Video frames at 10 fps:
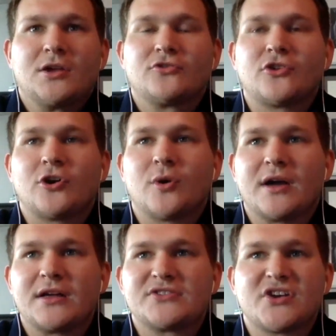
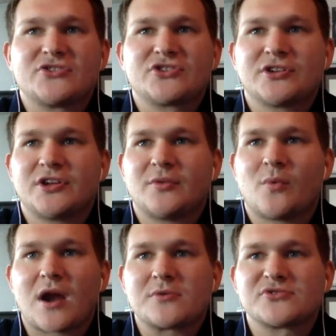So essentially
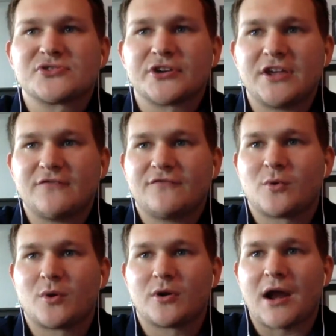what I was looking
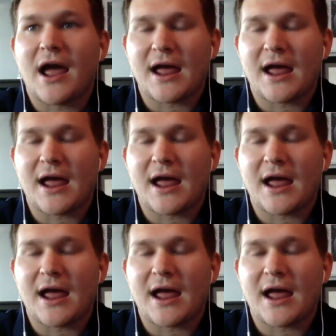for,